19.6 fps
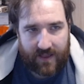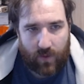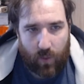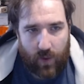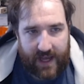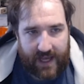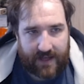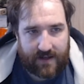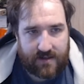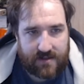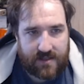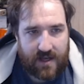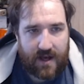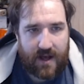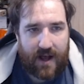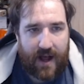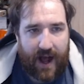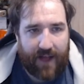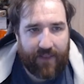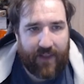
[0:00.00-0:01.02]
the wings.
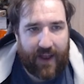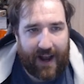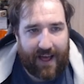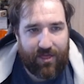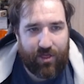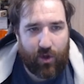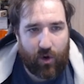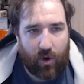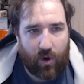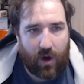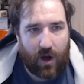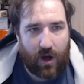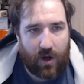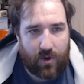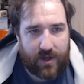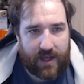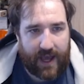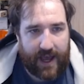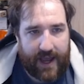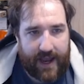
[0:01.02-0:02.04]
And then I thought,
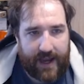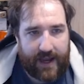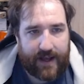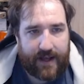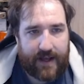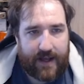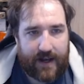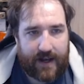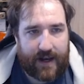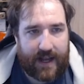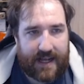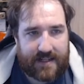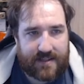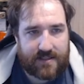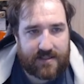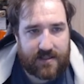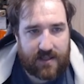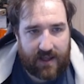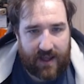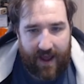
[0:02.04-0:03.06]
okay,
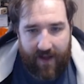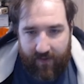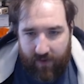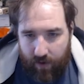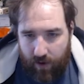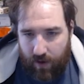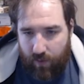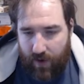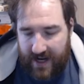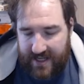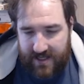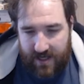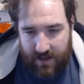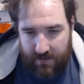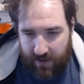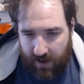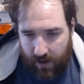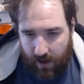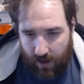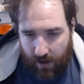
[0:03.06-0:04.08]
let's get the rest of
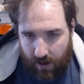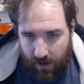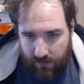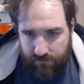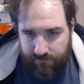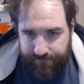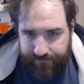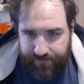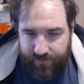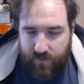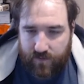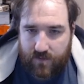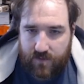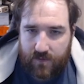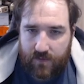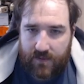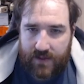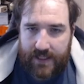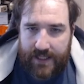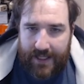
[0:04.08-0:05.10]
the model on.
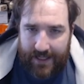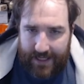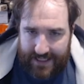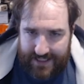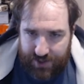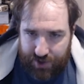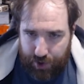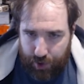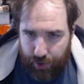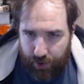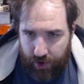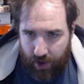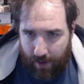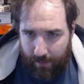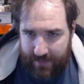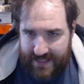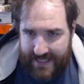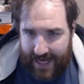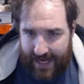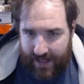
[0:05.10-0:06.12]
Let's do the
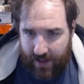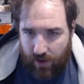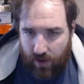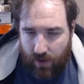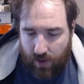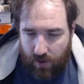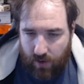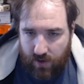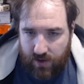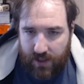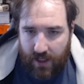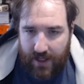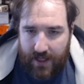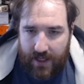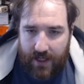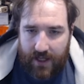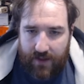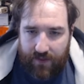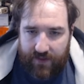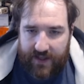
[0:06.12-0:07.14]
non-metallic gold.
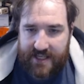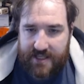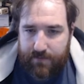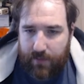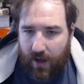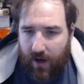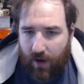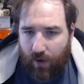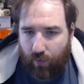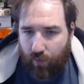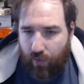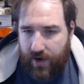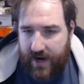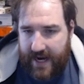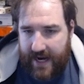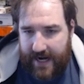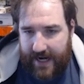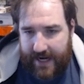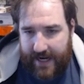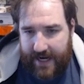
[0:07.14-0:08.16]
This model
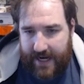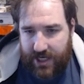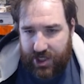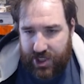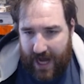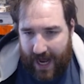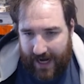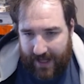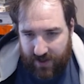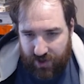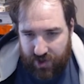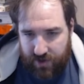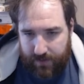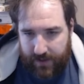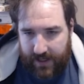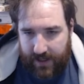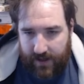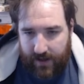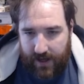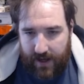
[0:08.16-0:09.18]
really challenged
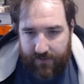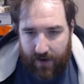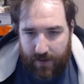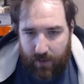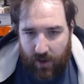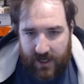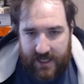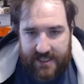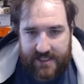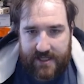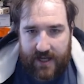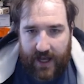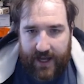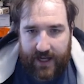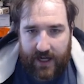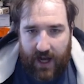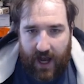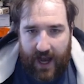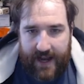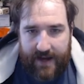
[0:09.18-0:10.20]
me, if I'm honest.
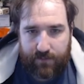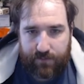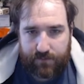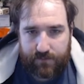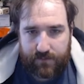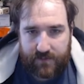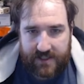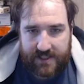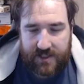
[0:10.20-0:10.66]
Like, this